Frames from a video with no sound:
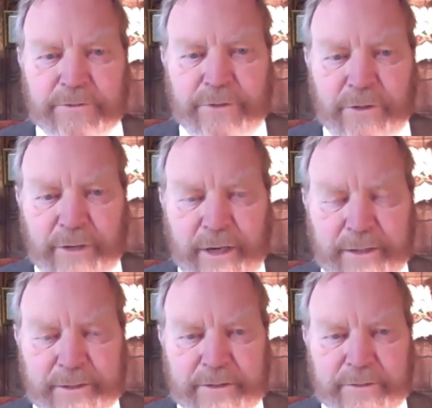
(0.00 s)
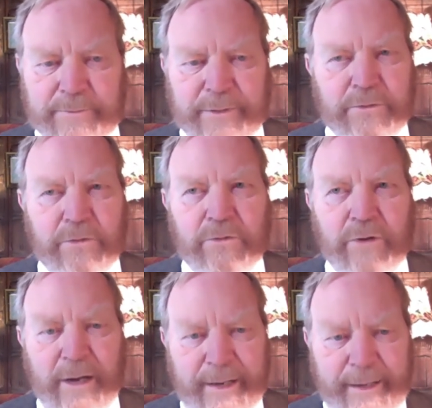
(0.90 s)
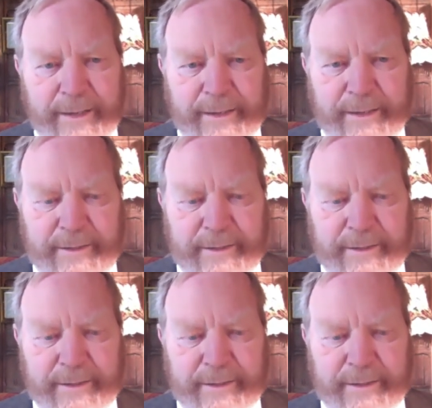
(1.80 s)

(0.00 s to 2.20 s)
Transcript: for us. But why?